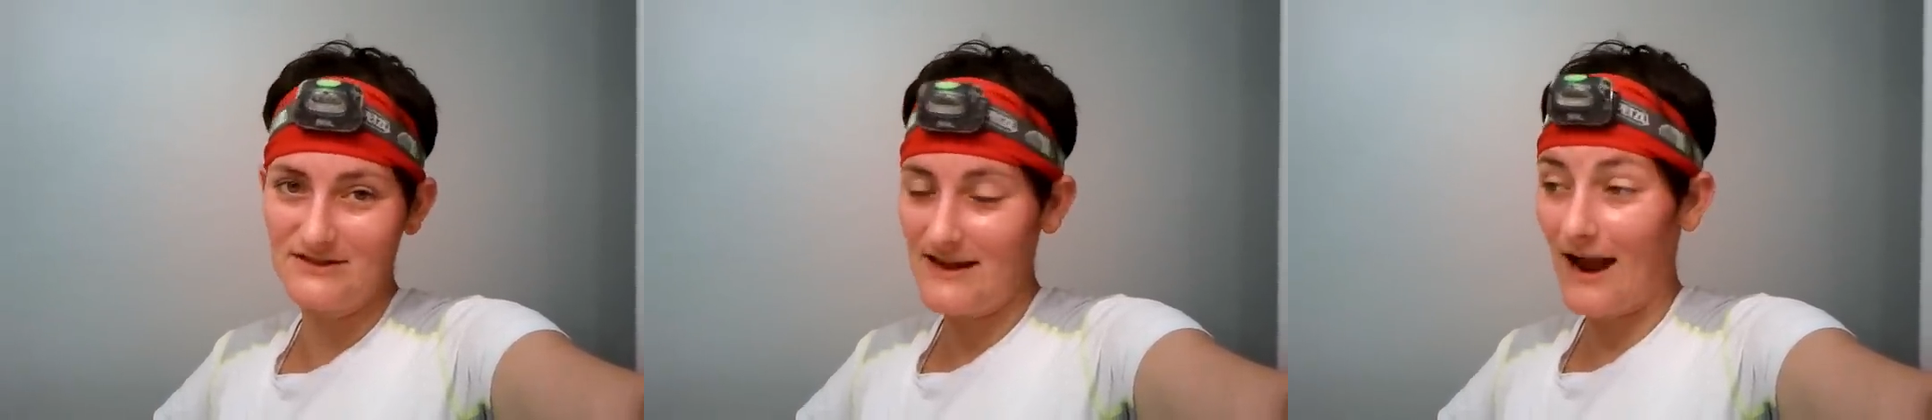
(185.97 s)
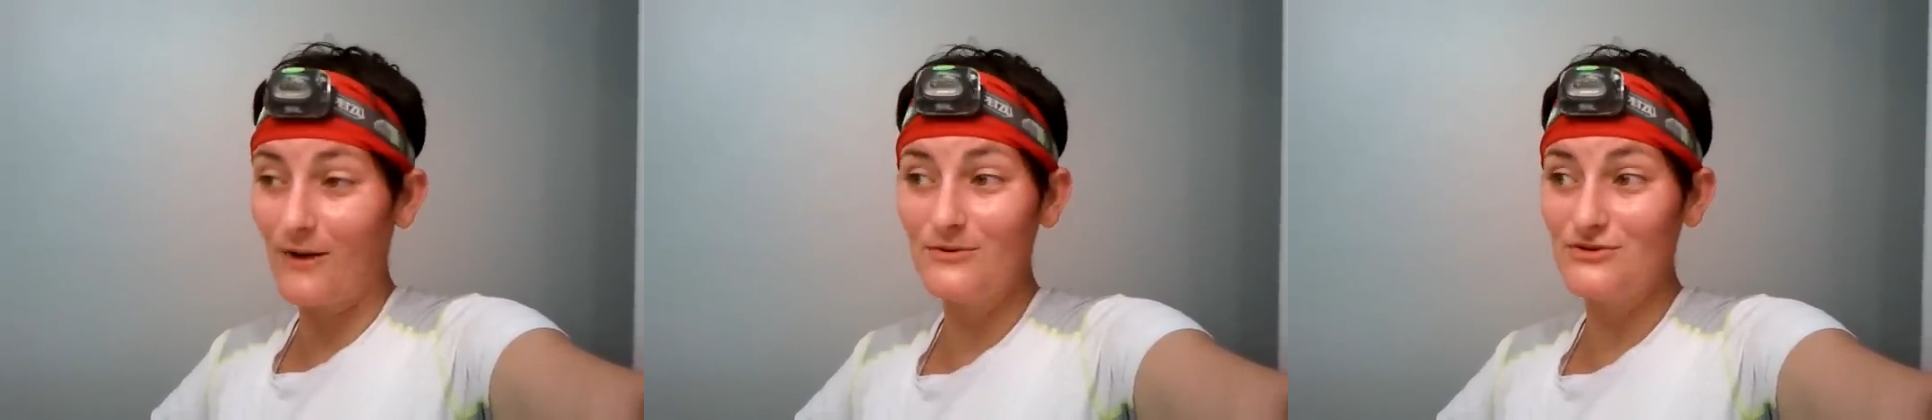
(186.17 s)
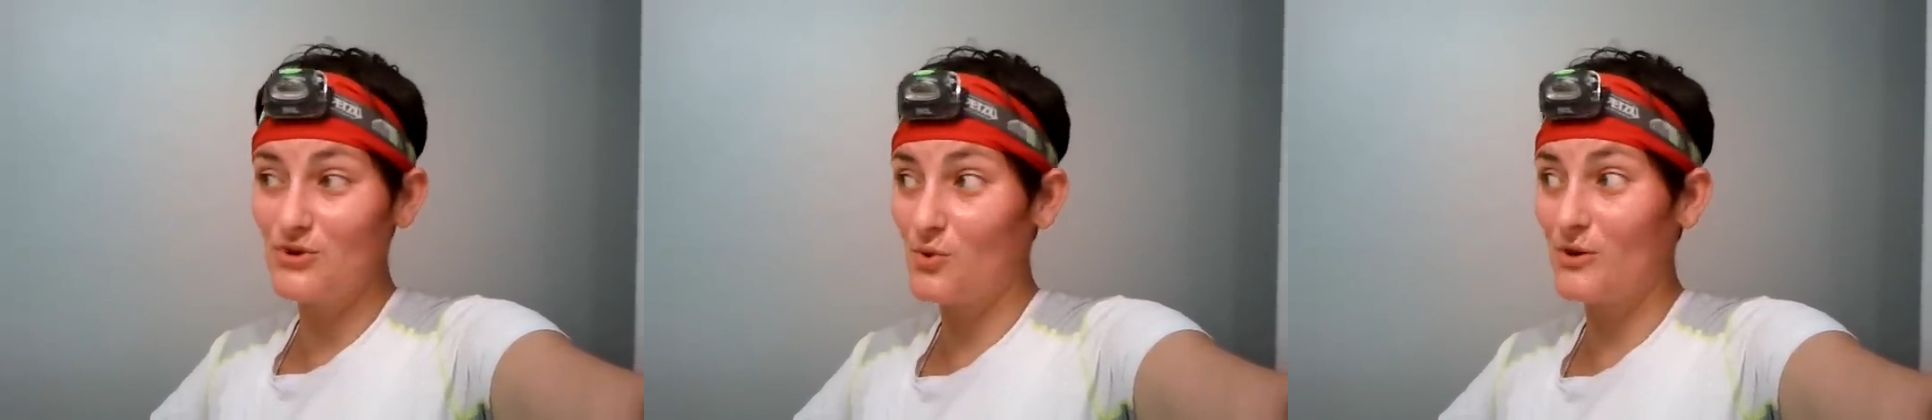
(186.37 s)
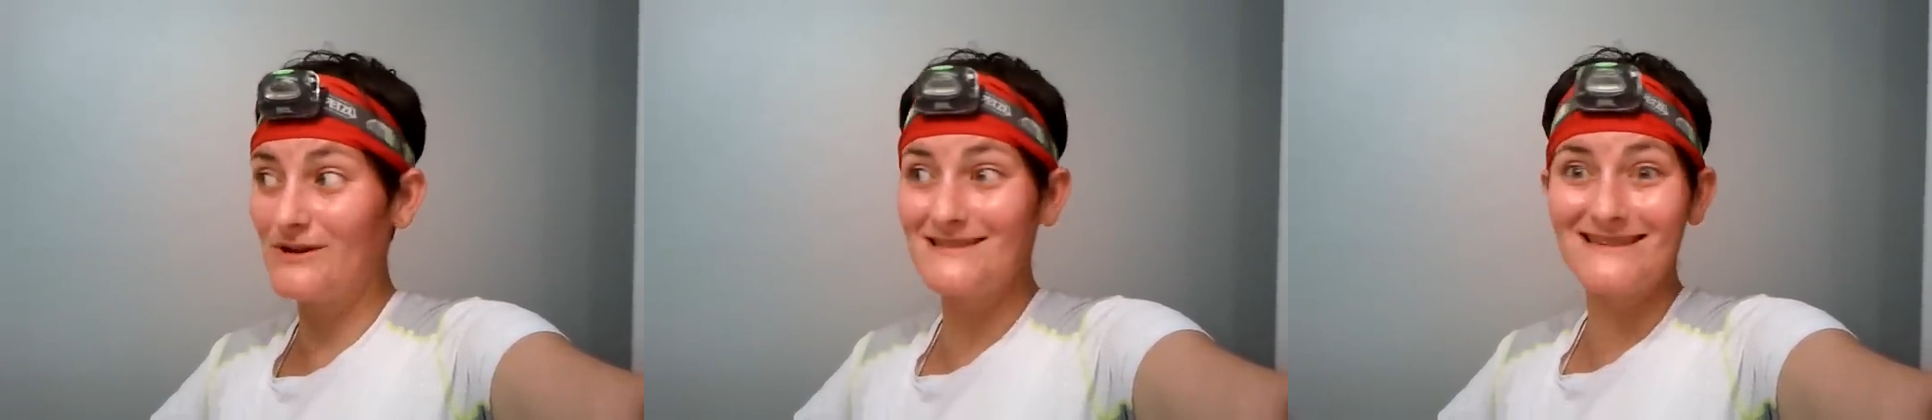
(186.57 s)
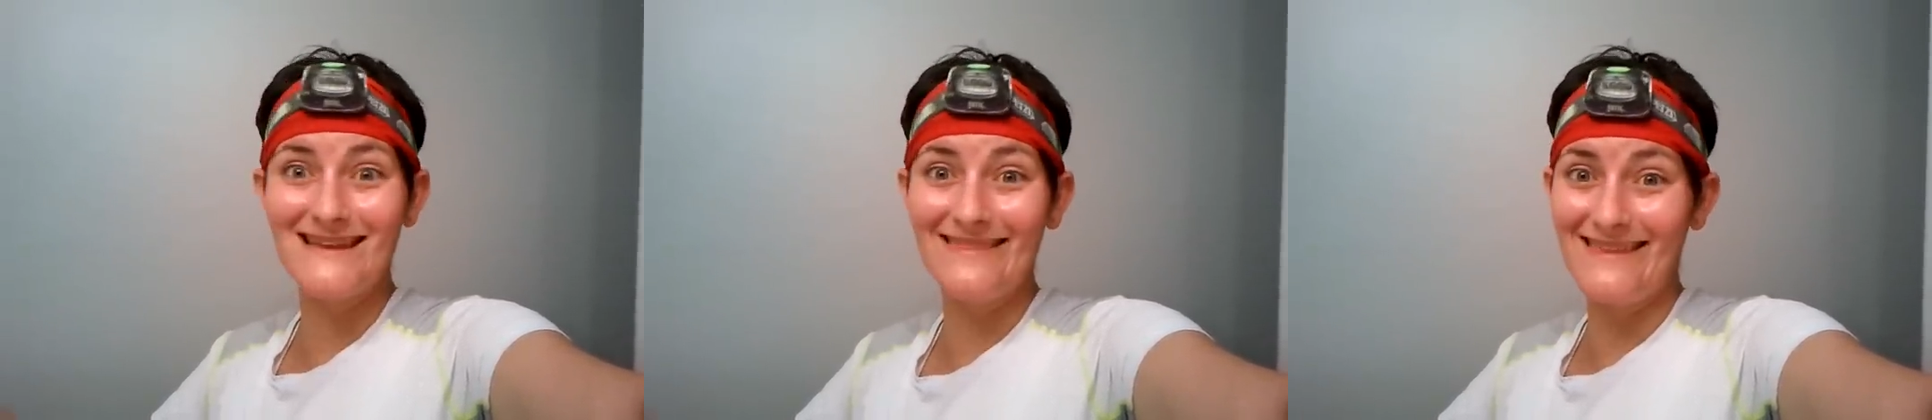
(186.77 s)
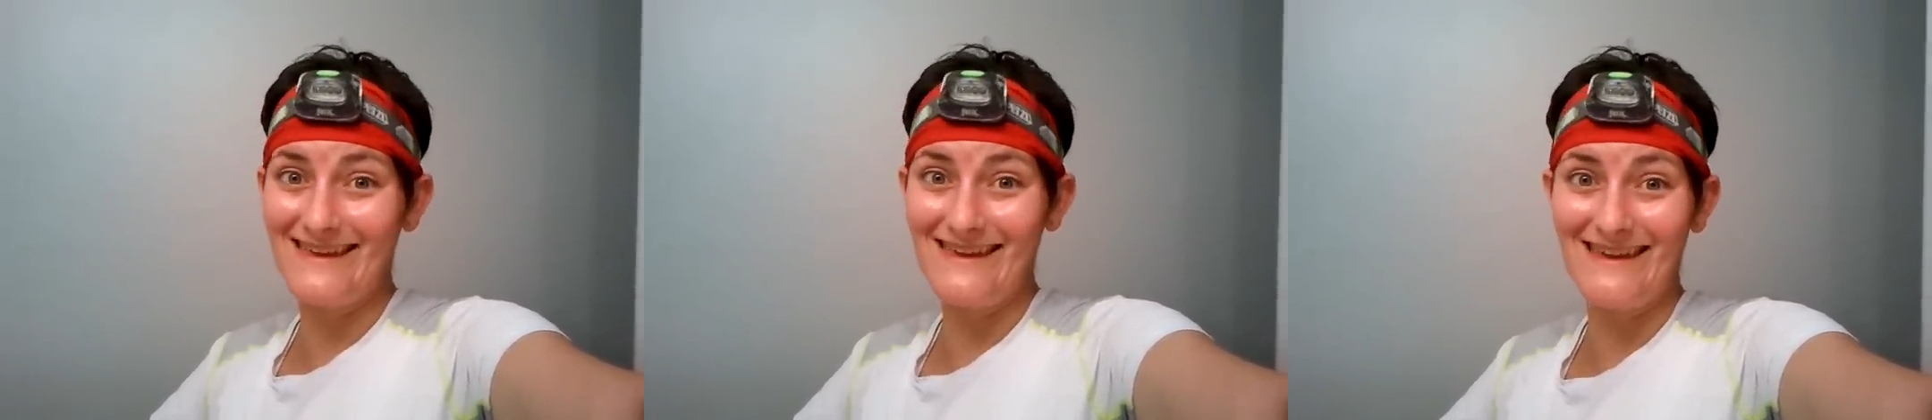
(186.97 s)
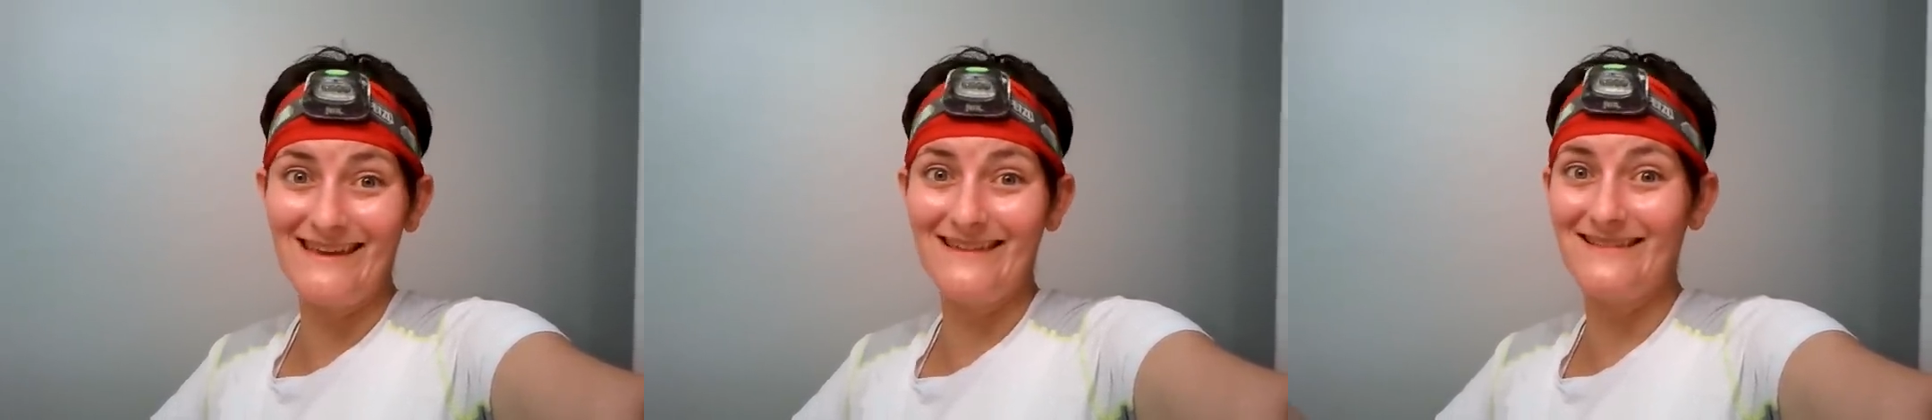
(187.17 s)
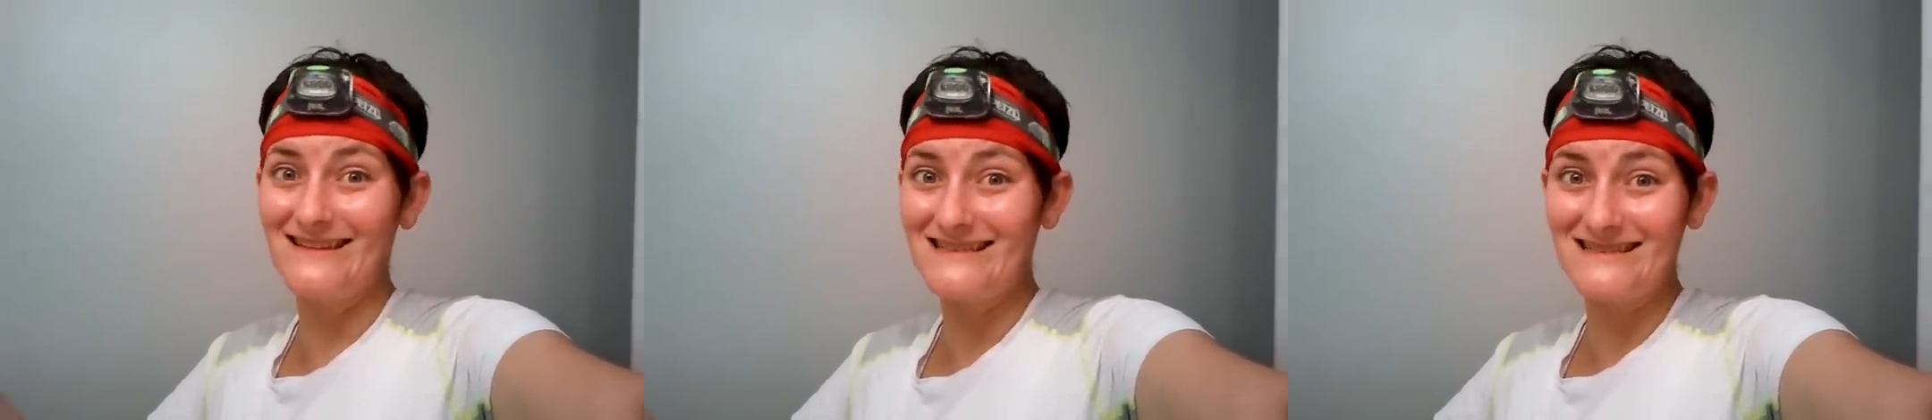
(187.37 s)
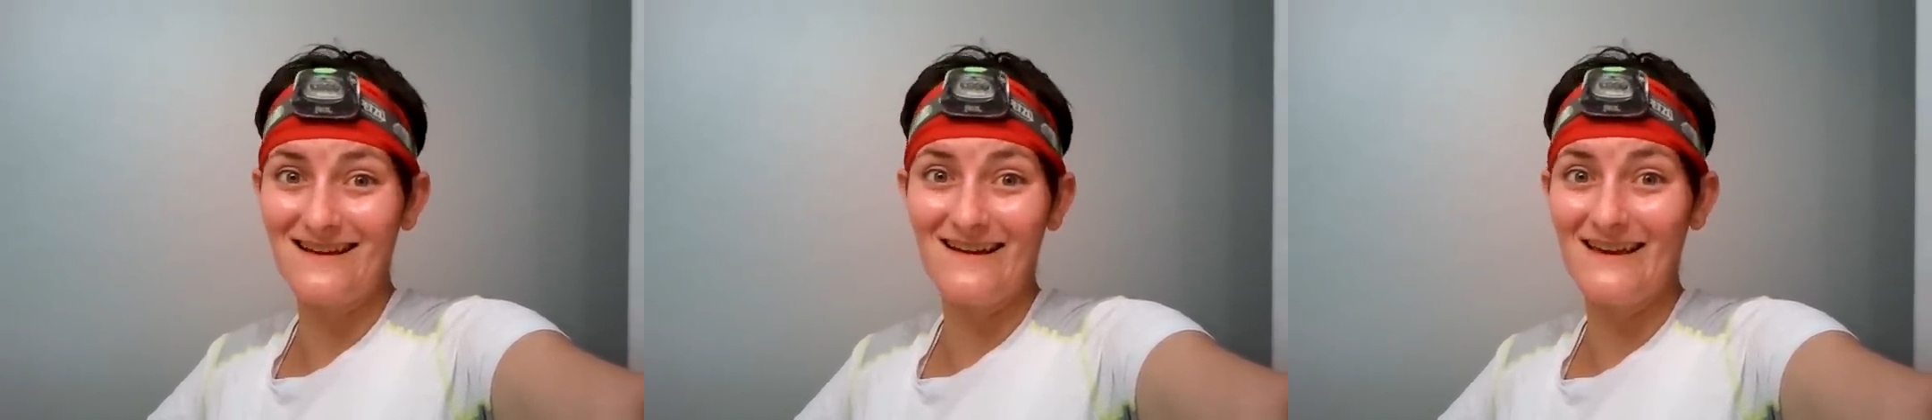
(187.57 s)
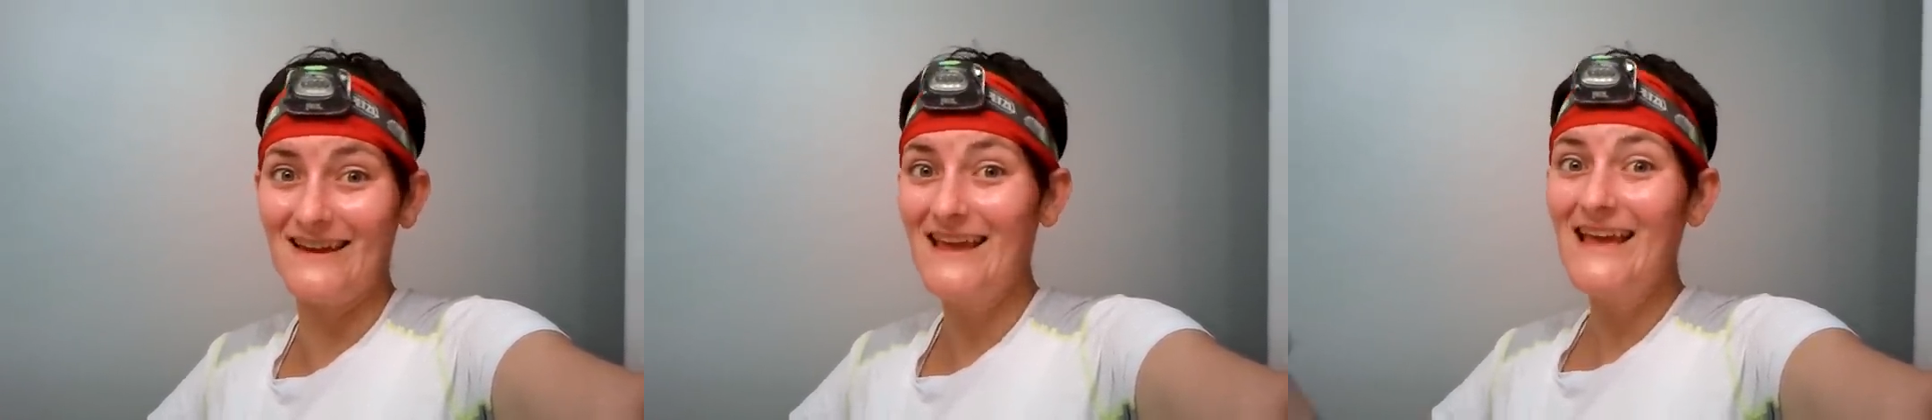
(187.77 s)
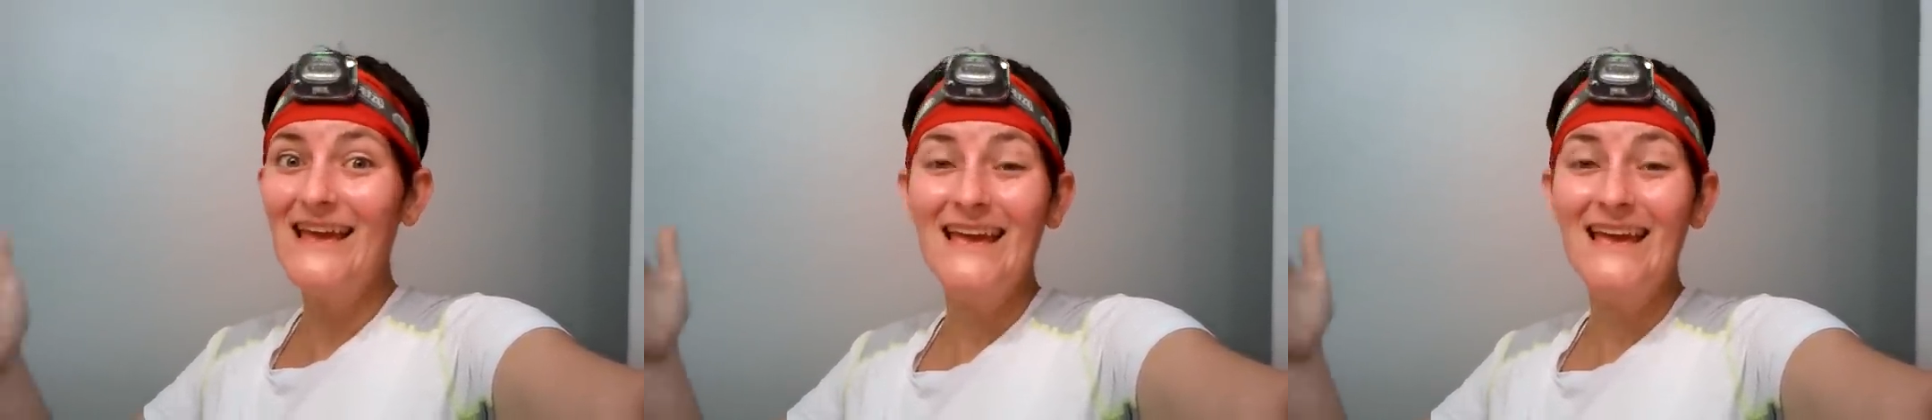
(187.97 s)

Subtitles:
outdoors in the heat and the sun.